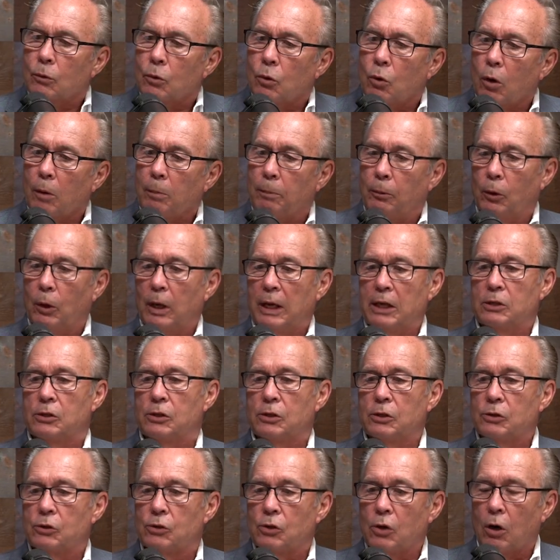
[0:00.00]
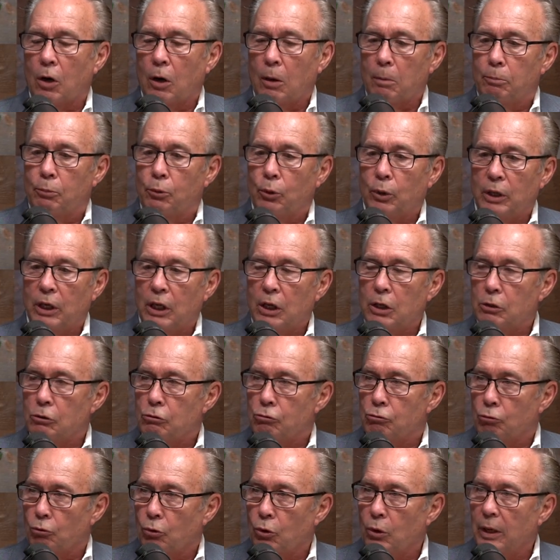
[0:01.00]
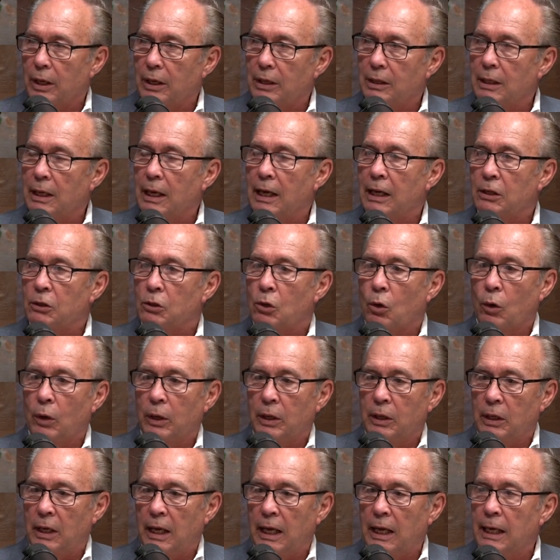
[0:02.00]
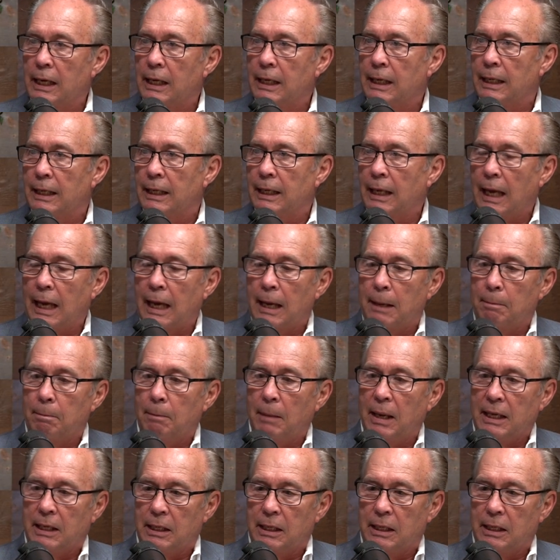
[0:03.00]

corporations are pretty adroit at going in and